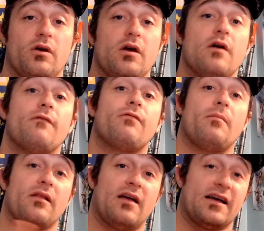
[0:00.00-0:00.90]
from the
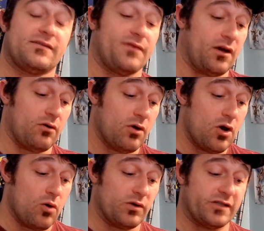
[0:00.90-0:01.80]
last video,
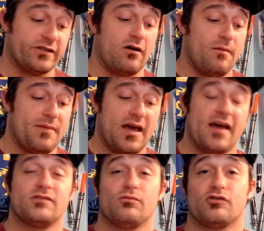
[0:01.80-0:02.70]
which is zombie heads
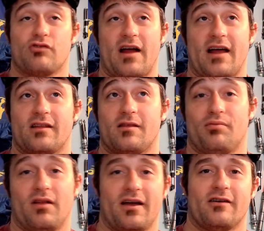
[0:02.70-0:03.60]
will track the
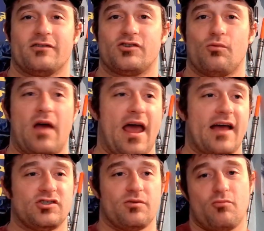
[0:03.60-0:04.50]
player. So as
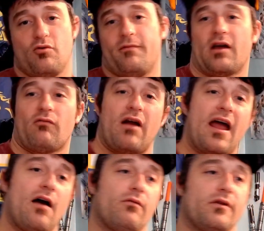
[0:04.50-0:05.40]
you're moving
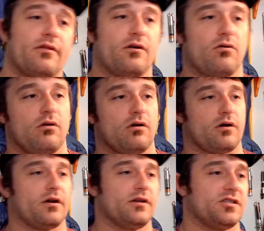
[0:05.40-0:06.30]
around, they're no longer going
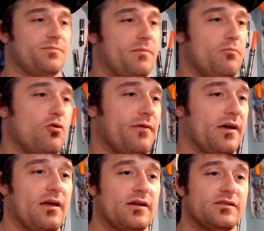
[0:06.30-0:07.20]
to just be moving in
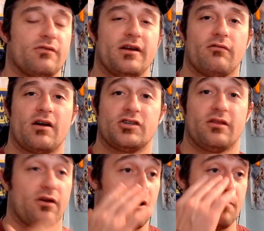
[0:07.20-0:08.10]
that straight direction. They're
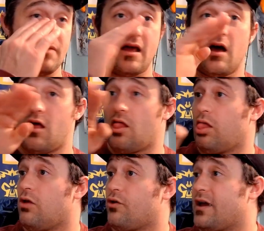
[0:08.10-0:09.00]
going to be
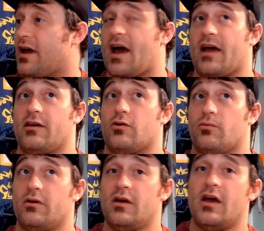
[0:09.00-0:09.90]
looking at you
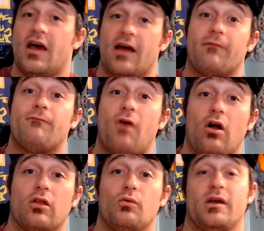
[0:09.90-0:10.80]
and
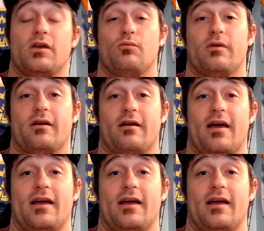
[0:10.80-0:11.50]
following you with their head.